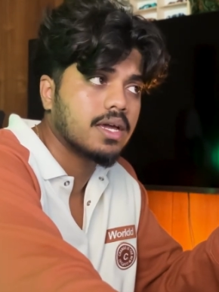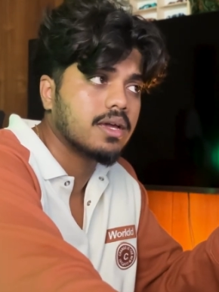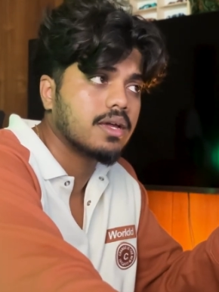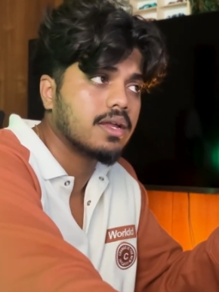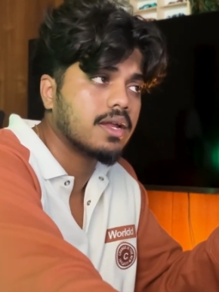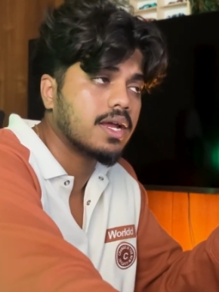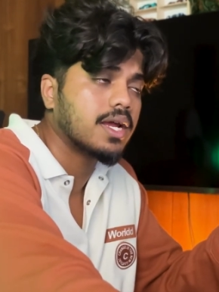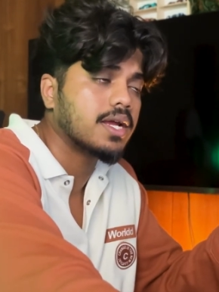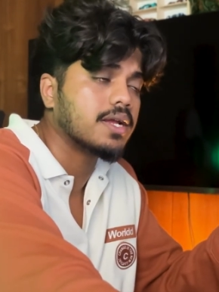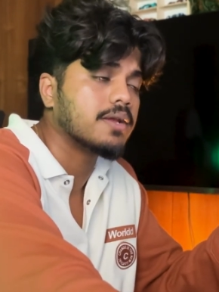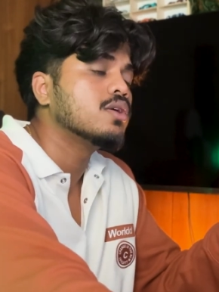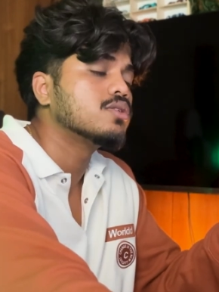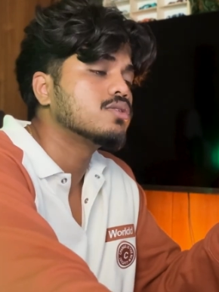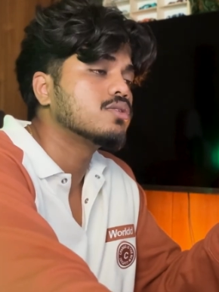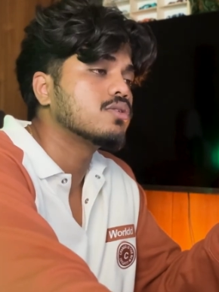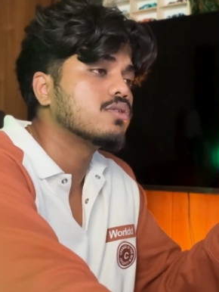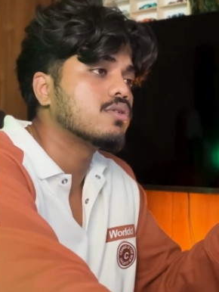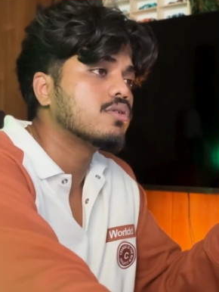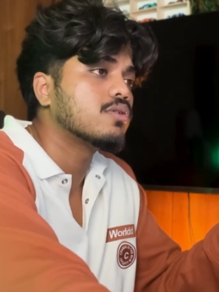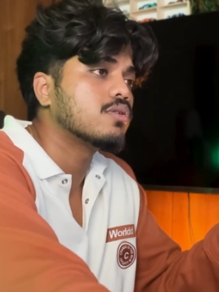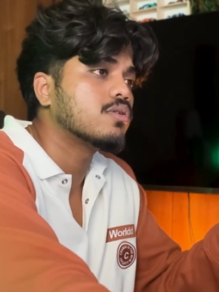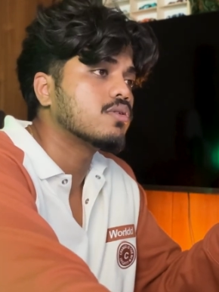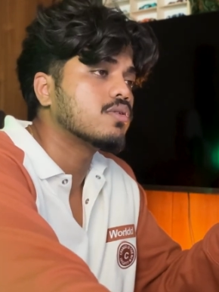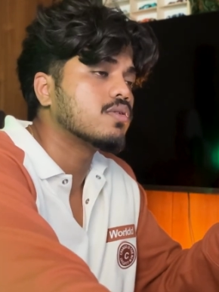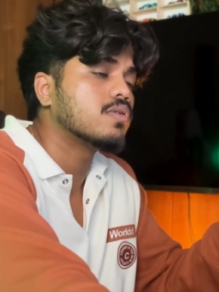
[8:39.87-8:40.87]
right?
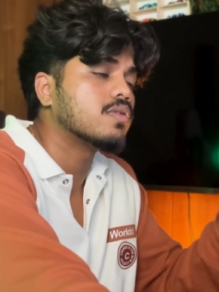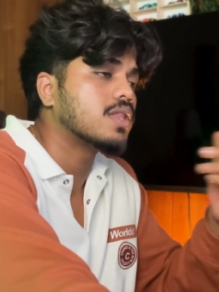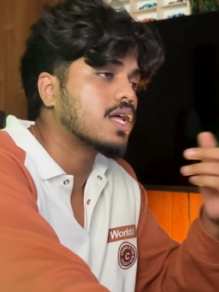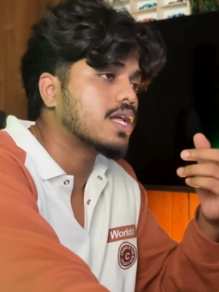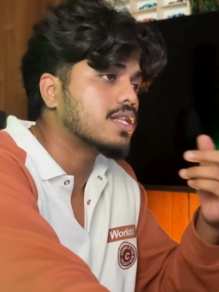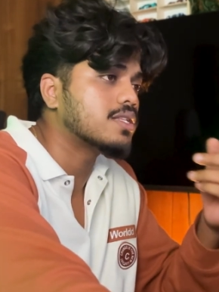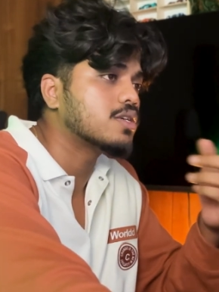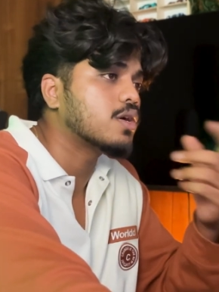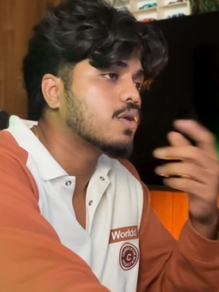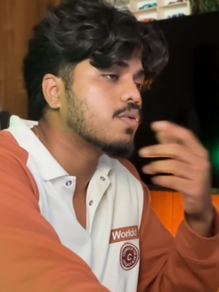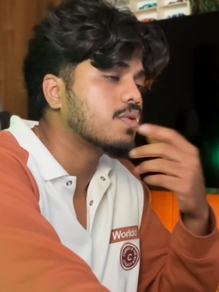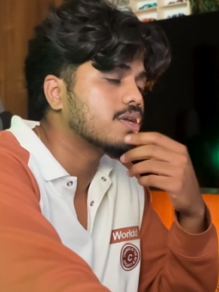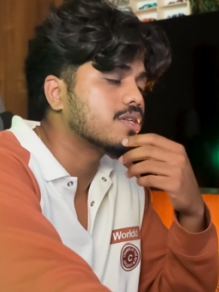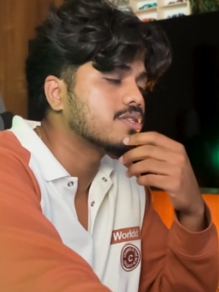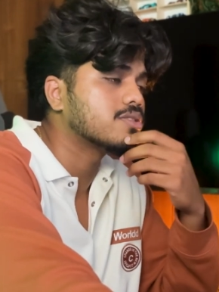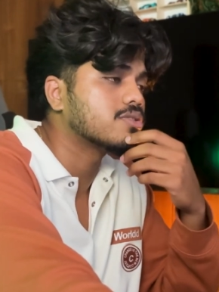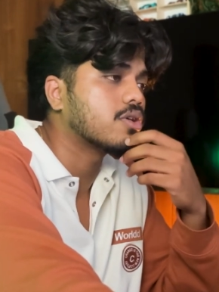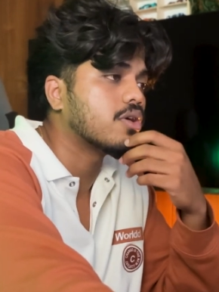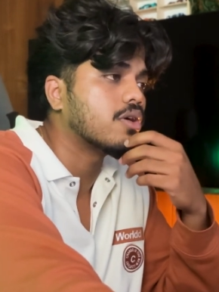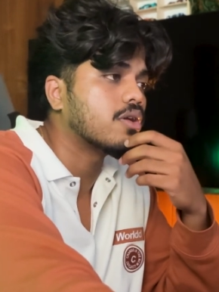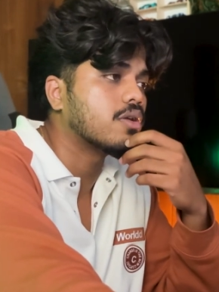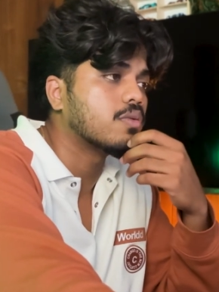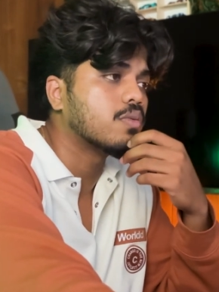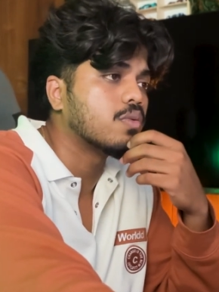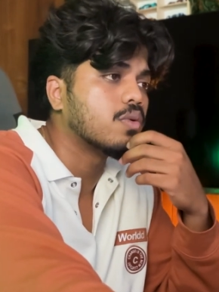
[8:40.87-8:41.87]
So that's how it's gonna